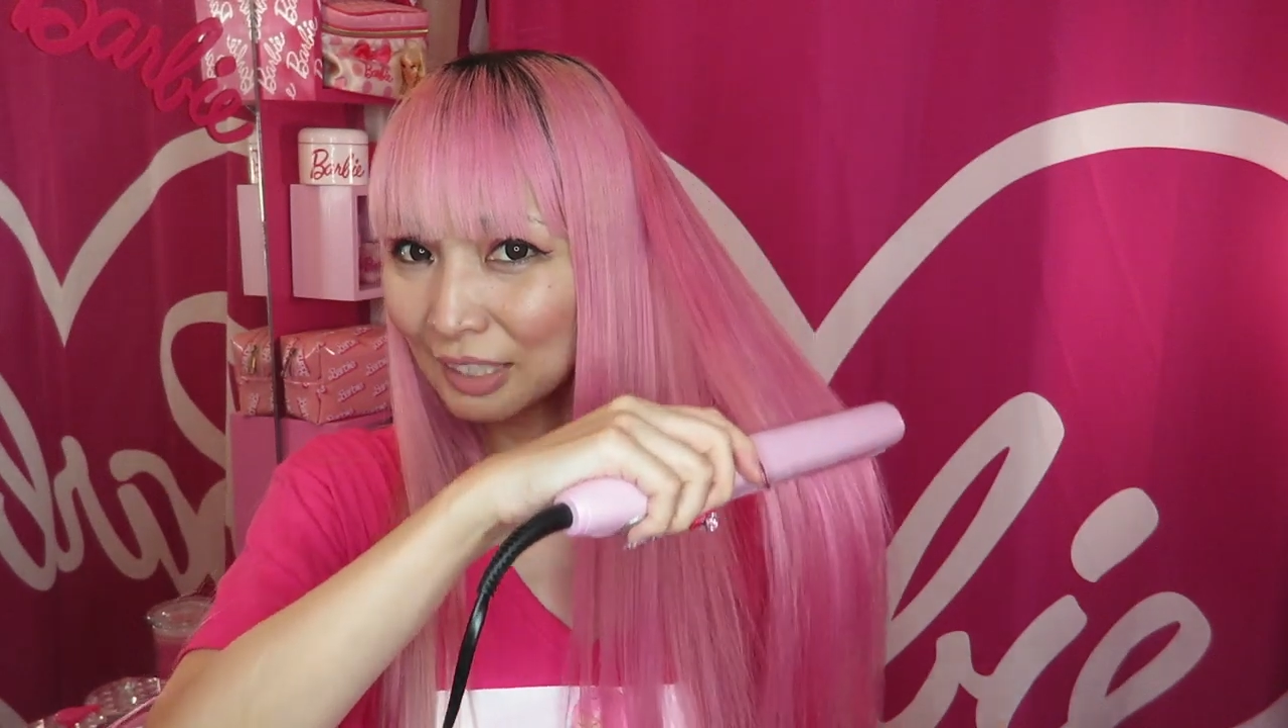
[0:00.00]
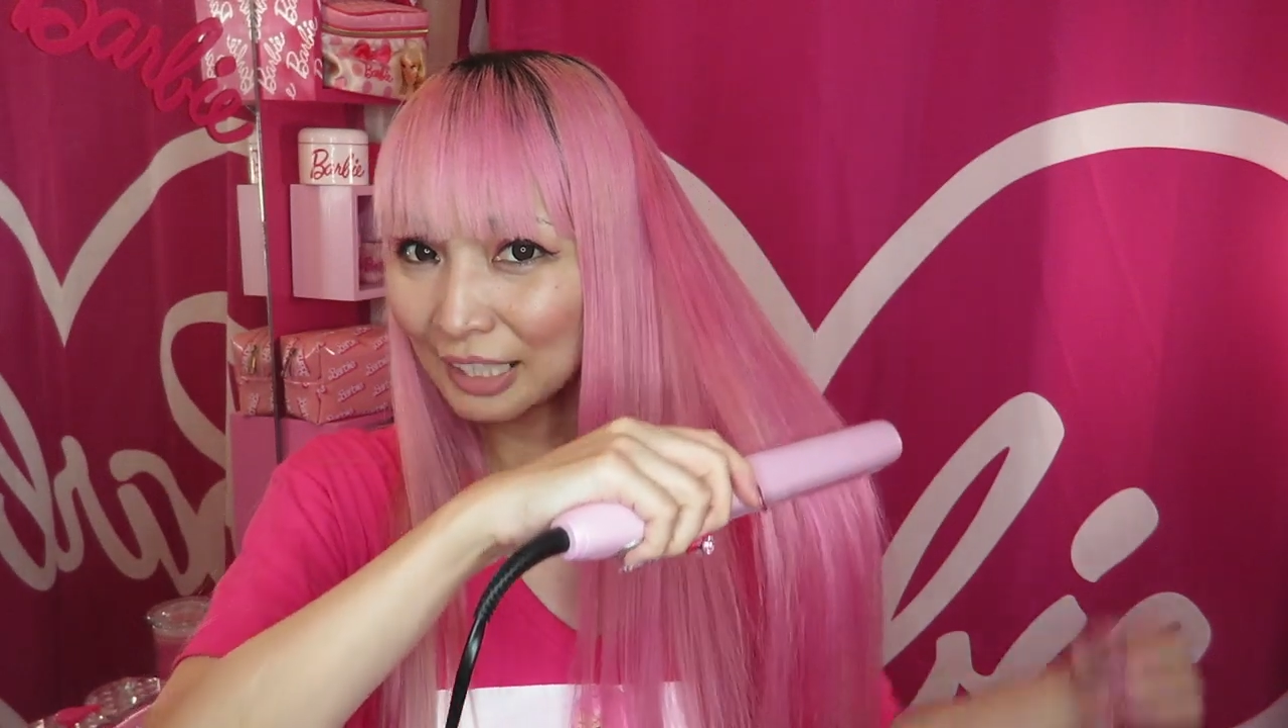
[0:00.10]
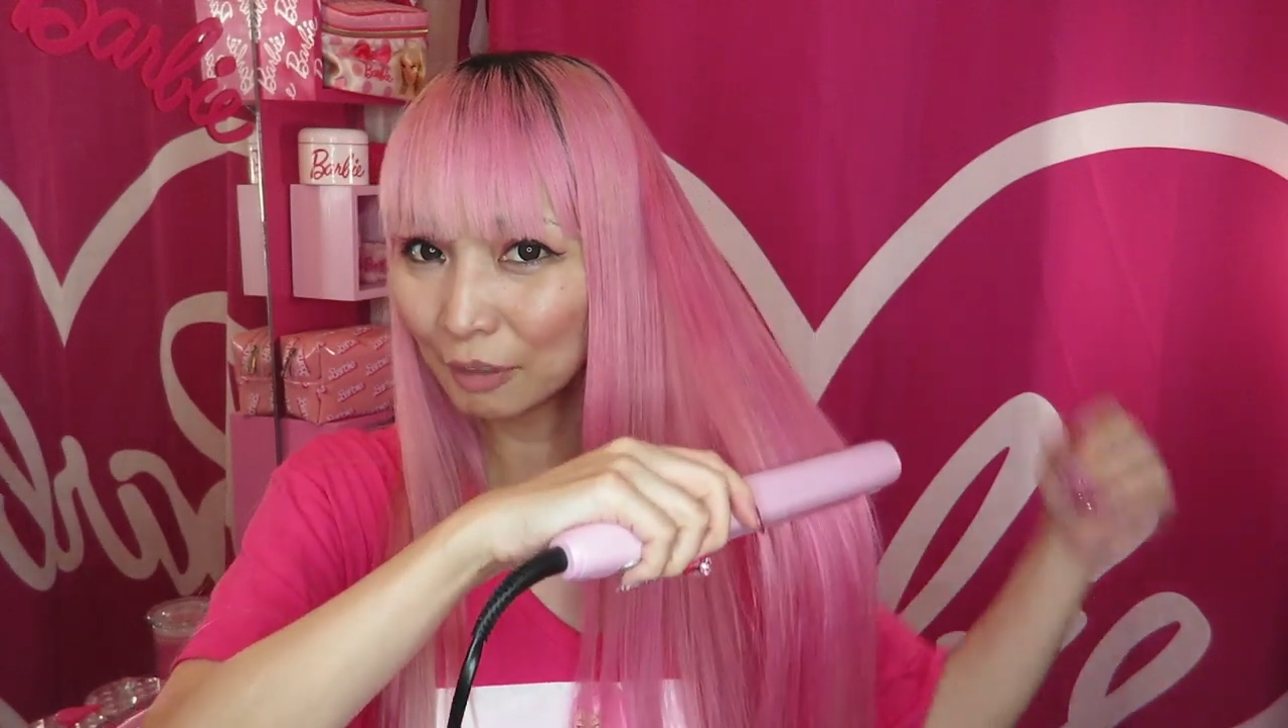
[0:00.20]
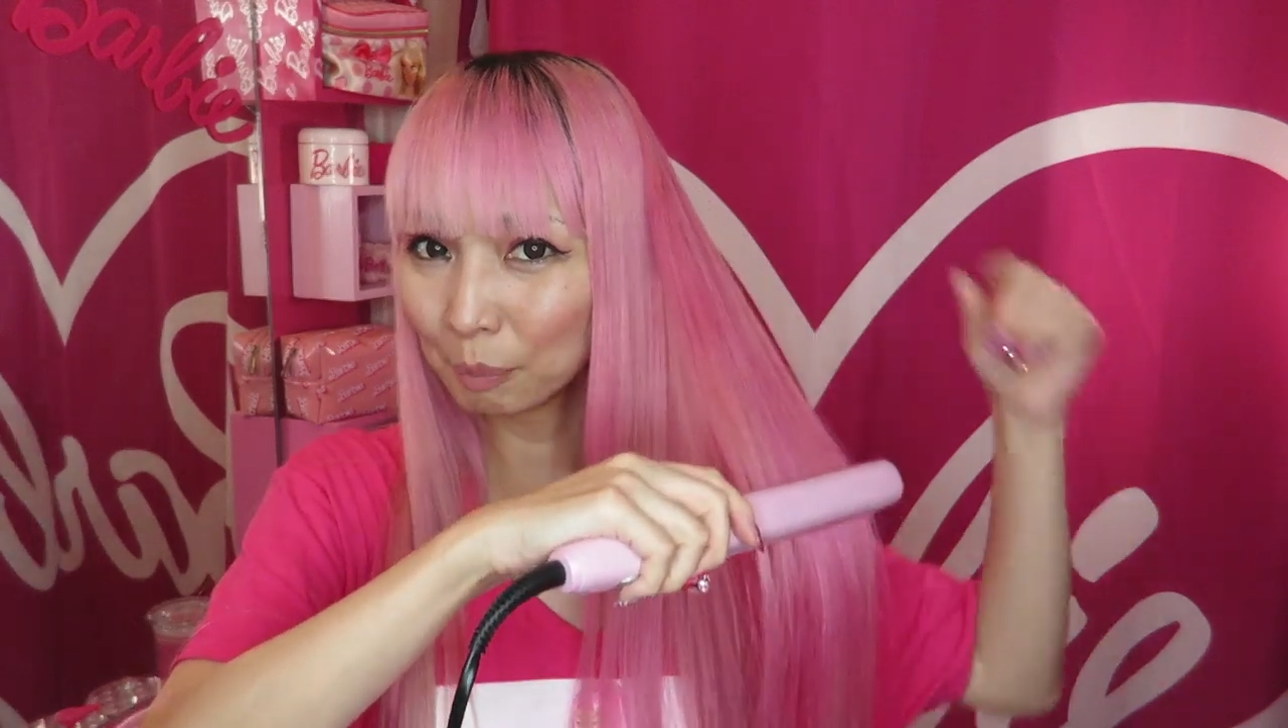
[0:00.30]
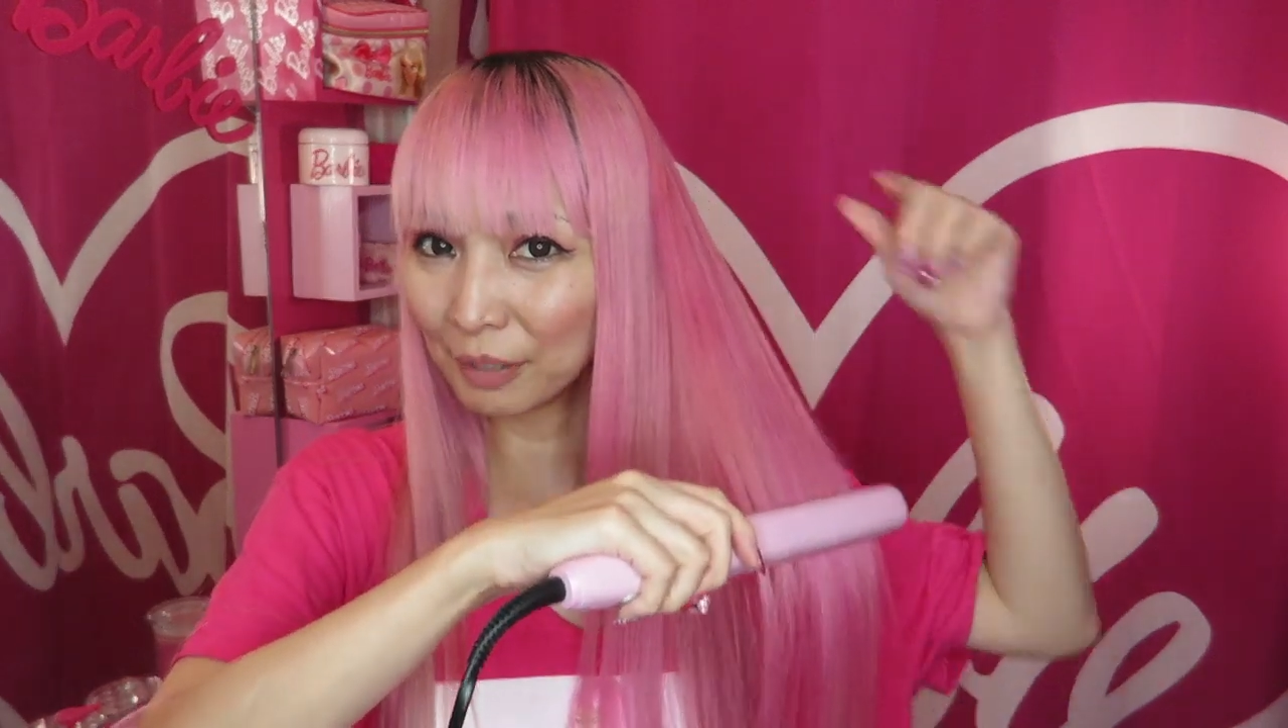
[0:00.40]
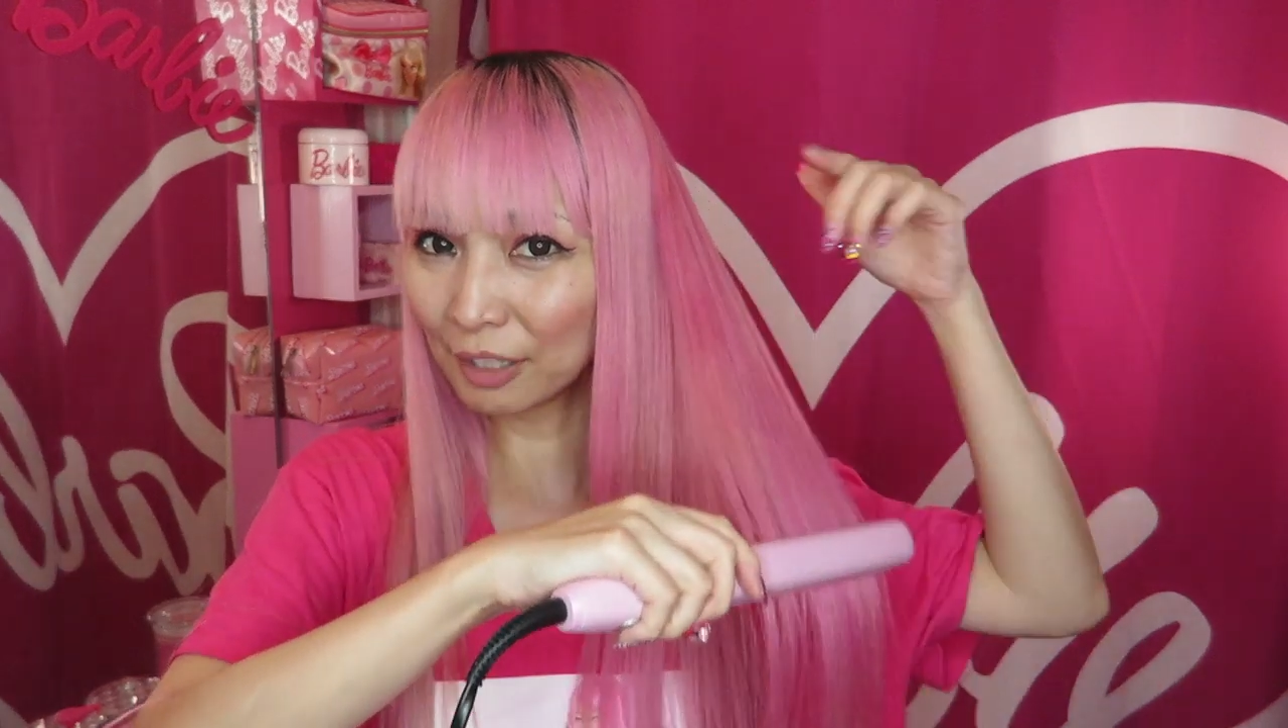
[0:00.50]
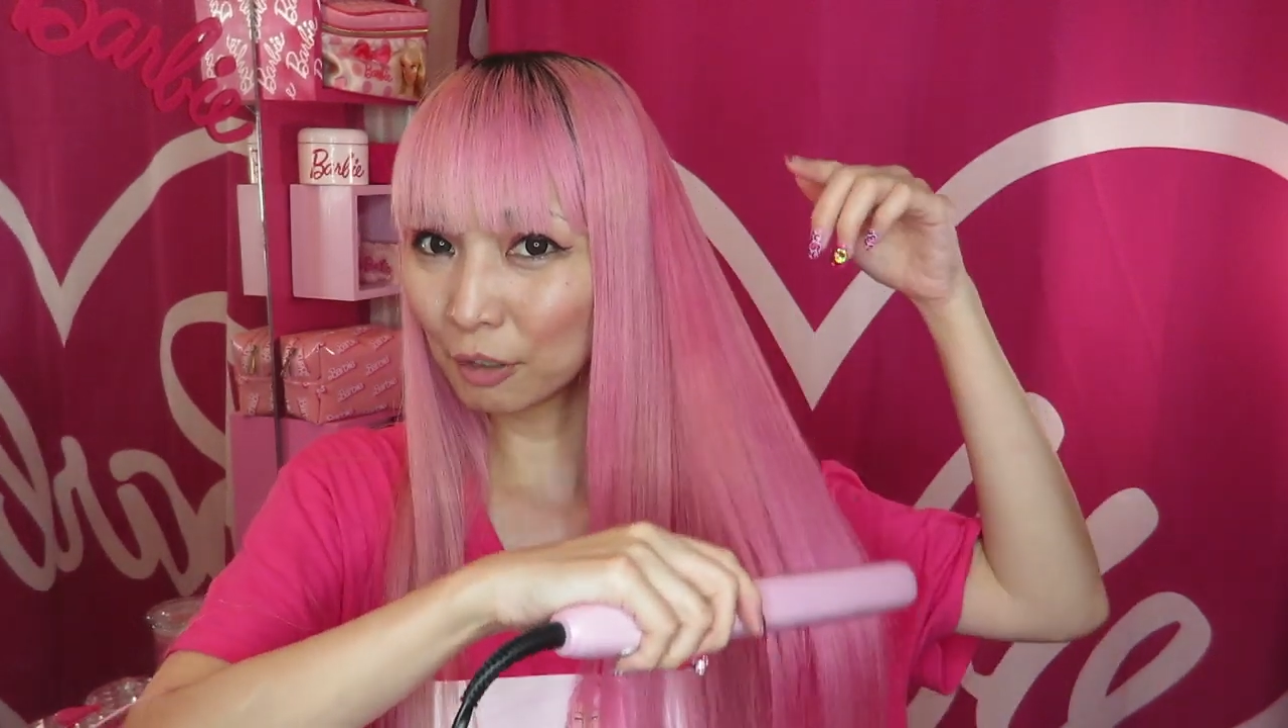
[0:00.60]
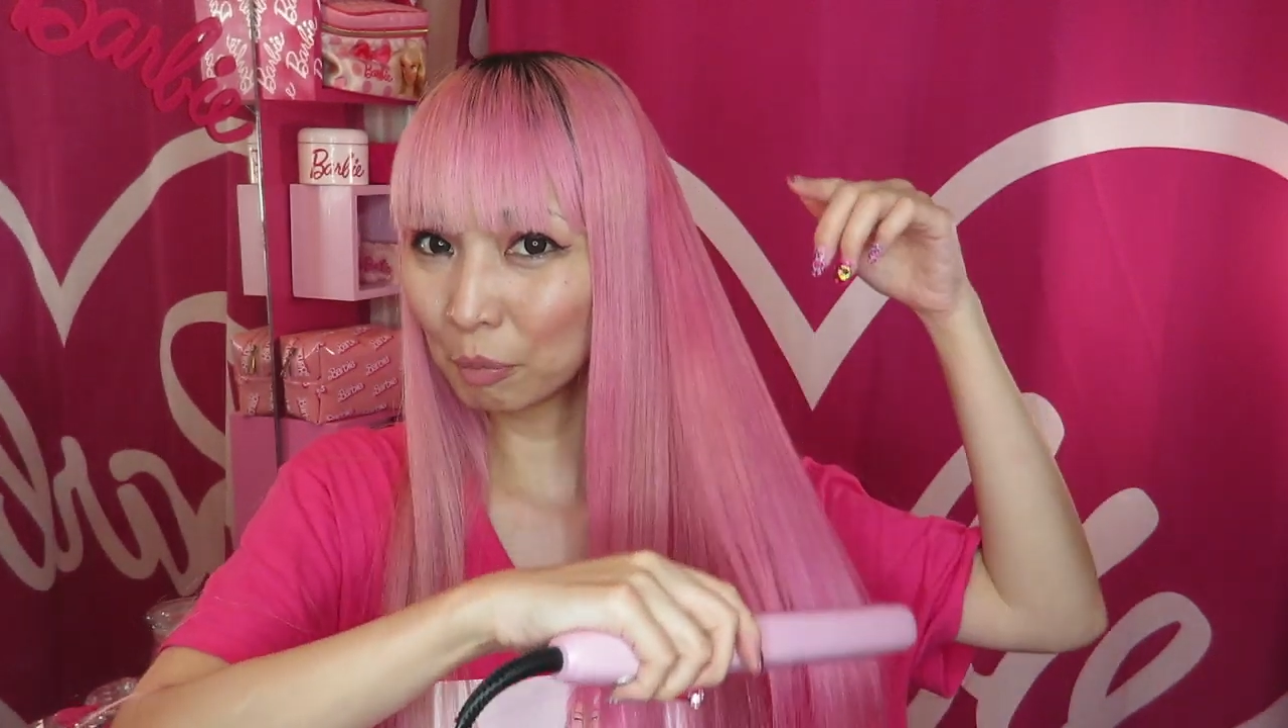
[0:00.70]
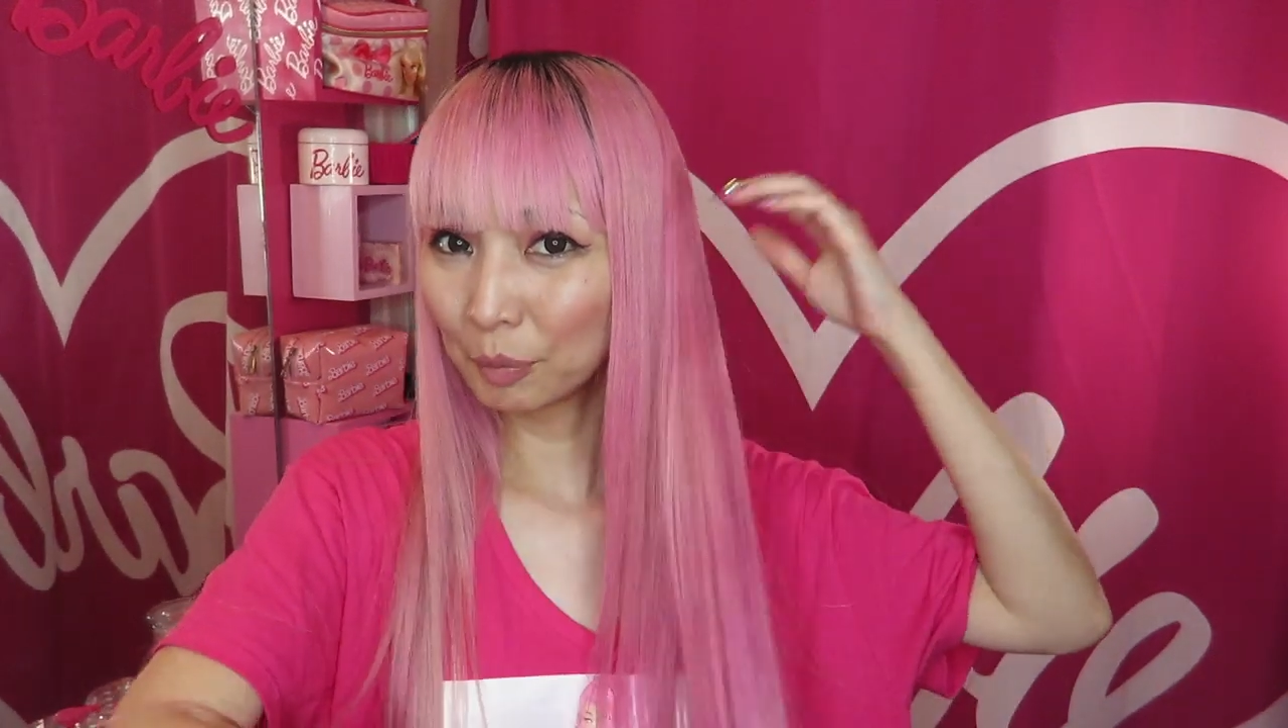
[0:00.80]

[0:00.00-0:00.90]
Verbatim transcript: like a big,